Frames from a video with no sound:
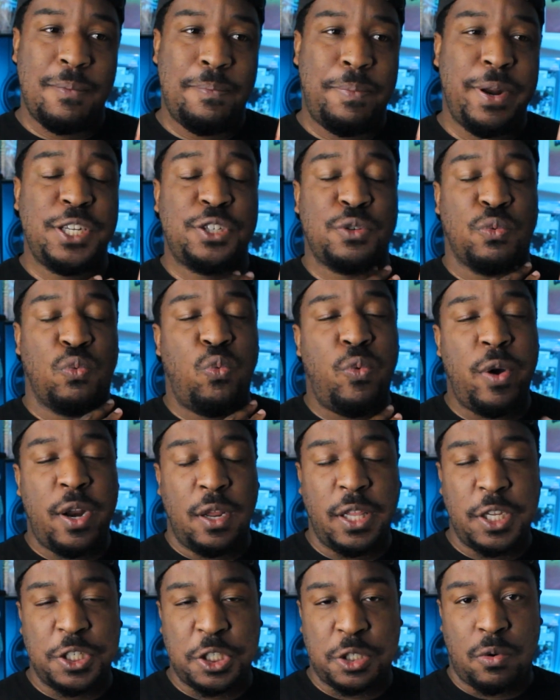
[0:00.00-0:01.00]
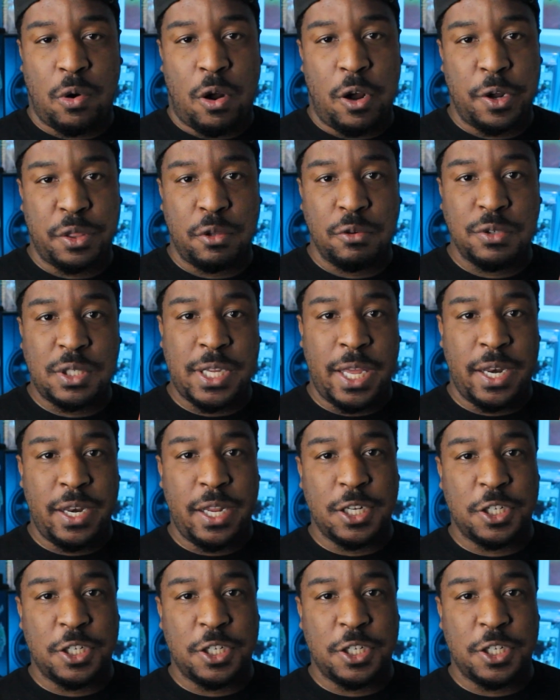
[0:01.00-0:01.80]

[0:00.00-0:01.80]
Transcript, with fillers: but it's really strong through ten